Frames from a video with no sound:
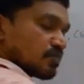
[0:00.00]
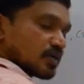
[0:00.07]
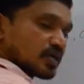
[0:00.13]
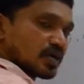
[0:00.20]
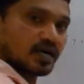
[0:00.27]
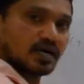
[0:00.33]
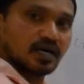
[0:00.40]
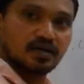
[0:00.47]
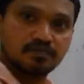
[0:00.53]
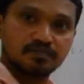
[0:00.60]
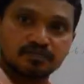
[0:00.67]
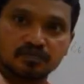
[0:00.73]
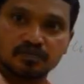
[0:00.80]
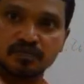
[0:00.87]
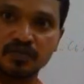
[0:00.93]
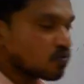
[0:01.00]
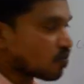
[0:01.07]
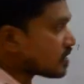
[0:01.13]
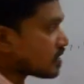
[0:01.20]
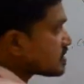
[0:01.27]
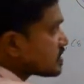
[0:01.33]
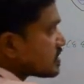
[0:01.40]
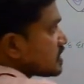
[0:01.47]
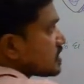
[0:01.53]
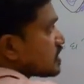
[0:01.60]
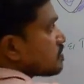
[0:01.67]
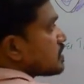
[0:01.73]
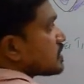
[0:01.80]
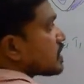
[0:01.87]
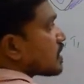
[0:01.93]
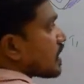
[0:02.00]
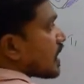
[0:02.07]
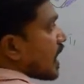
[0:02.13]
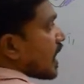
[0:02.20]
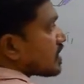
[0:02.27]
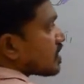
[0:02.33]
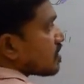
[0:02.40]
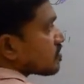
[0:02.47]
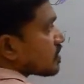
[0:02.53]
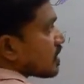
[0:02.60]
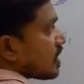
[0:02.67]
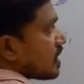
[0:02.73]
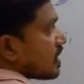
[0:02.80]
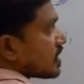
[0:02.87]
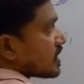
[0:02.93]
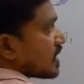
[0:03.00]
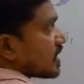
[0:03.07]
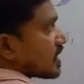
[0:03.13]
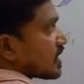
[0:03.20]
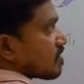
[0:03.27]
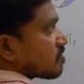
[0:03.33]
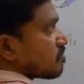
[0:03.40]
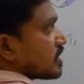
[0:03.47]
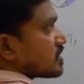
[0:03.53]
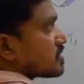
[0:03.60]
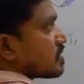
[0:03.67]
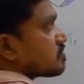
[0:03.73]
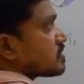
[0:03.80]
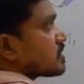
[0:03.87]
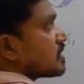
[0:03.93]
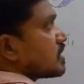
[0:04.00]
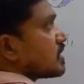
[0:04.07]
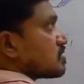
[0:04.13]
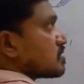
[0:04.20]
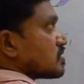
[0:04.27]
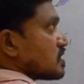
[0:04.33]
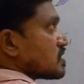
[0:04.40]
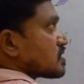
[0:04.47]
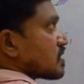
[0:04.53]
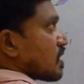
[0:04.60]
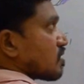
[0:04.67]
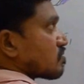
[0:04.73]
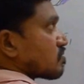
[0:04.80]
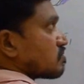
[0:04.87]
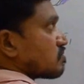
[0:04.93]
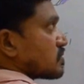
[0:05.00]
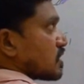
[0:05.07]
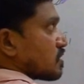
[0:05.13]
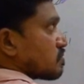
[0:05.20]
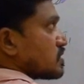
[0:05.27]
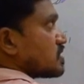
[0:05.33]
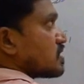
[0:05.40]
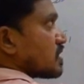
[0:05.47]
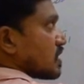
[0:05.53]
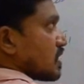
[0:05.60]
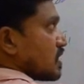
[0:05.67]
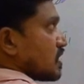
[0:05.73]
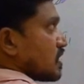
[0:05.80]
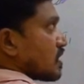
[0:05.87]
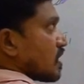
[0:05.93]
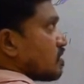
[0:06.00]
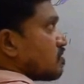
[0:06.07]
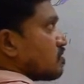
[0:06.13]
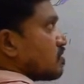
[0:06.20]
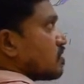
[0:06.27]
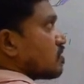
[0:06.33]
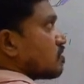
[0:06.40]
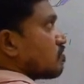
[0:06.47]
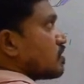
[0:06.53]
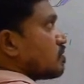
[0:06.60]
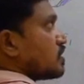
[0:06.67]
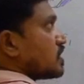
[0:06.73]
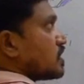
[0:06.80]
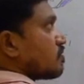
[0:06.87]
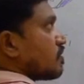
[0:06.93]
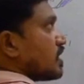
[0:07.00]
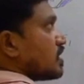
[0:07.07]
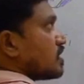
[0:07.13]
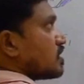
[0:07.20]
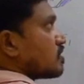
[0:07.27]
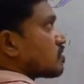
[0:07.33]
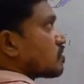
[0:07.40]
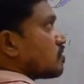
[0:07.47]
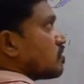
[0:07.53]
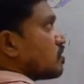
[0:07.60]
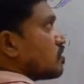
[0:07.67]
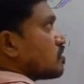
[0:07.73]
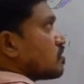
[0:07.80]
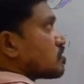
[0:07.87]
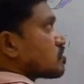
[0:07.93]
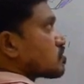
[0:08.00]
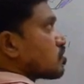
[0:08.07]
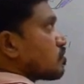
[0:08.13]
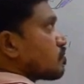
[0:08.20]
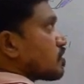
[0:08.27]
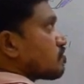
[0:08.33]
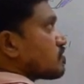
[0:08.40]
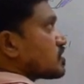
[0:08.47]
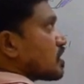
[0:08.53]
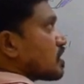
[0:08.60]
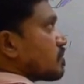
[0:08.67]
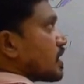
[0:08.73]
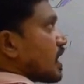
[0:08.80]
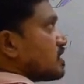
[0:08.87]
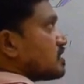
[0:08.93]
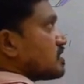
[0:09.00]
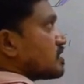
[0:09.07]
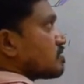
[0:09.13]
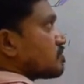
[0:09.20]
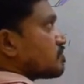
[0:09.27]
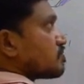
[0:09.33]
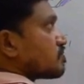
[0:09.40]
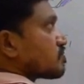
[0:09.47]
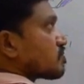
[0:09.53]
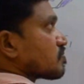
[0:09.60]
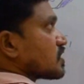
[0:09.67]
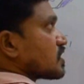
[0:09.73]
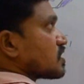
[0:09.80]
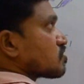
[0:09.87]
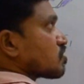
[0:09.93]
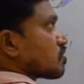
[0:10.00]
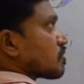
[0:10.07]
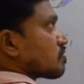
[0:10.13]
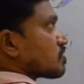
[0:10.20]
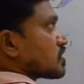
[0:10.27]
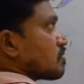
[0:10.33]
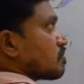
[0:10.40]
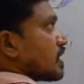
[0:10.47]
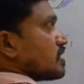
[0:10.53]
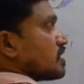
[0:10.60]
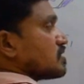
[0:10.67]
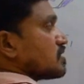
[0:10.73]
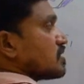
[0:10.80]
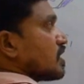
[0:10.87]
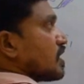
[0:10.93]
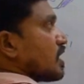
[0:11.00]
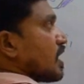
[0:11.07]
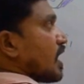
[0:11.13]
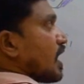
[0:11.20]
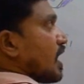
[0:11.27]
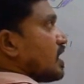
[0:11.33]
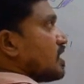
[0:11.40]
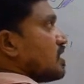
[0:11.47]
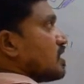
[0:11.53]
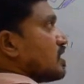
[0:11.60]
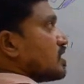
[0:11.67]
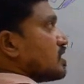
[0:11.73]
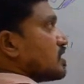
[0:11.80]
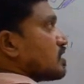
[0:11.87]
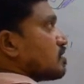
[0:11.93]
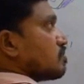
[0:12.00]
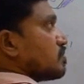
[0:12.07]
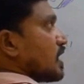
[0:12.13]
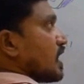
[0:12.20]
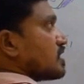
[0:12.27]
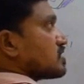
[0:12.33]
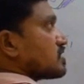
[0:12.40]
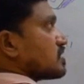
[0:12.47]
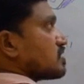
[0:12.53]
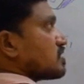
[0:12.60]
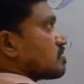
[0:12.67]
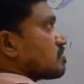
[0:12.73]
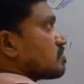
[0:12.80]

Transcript: epicondyle, 1 centimeter lateral to the tendon of biceps, this nerve, that means radial nerve, will be divided into superficial branch, this is superficial branch, and deep branch.